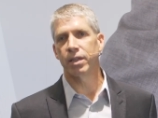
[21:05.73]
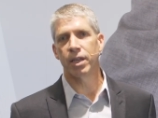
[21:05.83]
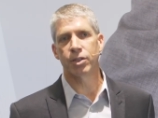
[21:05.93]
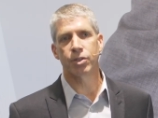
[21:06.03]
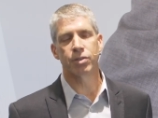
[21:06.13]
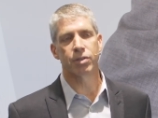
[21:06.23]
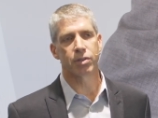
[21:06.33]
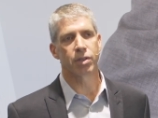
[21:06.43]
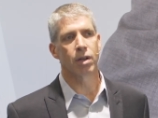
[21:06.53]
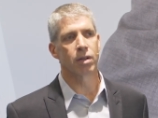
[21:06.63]
connections, the
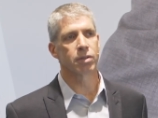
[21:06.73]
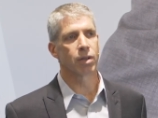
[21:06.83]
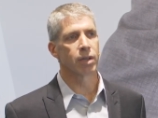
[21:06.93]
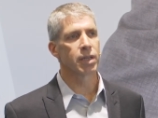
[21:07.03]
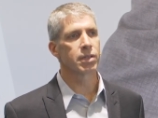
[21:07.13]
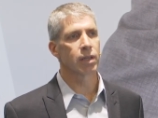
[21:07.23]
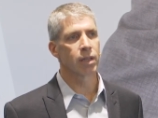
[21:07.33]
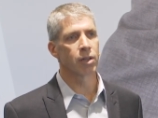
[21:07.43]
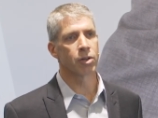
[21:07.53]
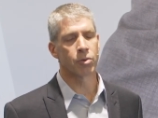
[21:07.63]
songs are
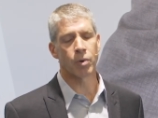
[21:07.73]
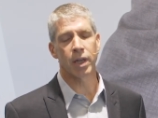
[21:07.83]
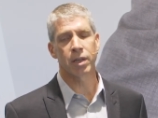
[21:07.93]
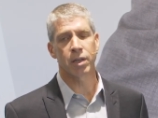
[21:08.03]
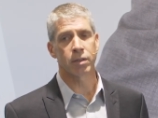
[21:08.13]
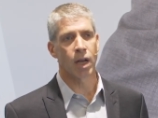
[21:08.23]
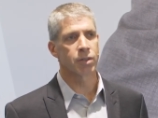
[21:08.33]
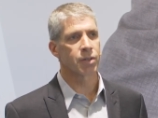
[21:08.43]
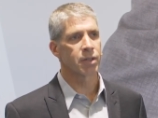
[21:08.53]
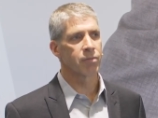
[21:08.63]
easily loaded right on,
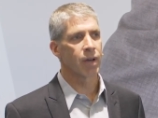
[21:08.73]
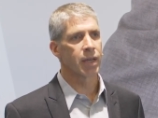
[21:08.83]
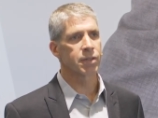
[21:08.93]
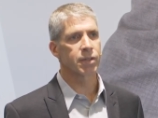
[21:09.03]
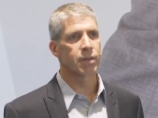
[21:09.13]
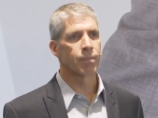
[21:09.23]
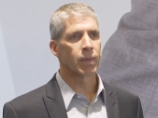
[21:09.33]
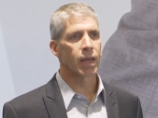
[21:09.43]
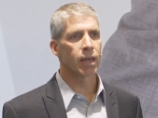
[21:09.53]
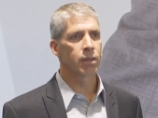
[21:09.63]
onto the device,
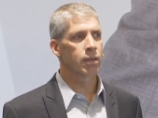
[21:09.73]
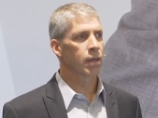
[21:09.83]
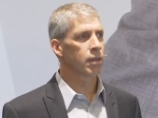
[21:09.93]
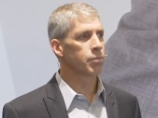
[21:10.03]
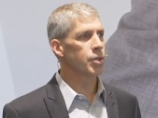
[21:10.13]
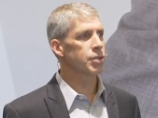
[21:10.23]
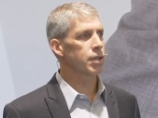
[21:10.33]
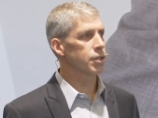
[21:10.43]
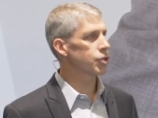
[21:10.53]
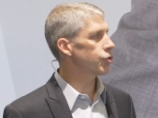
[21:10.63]
and uh, the
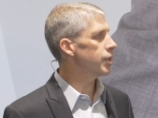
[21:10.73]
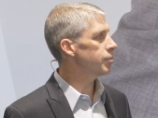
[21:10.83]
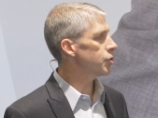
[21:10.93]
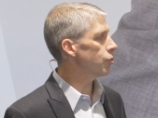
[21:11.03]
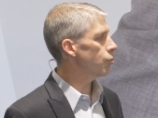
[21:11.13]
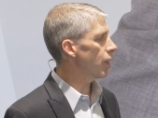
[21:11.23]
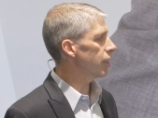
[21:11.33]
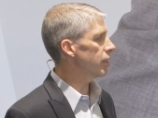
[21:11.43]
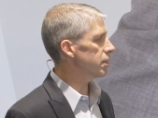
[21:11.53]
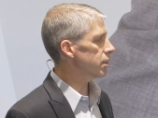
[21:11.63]
music is streamed to a
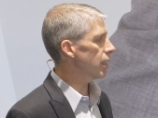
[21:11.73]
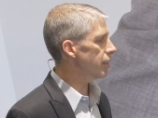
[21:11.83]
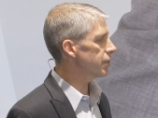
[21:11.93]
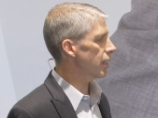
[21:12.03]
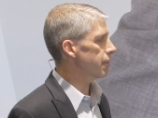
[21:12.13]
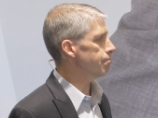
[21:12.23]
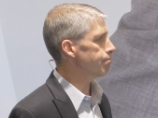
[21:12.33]
wireless headset.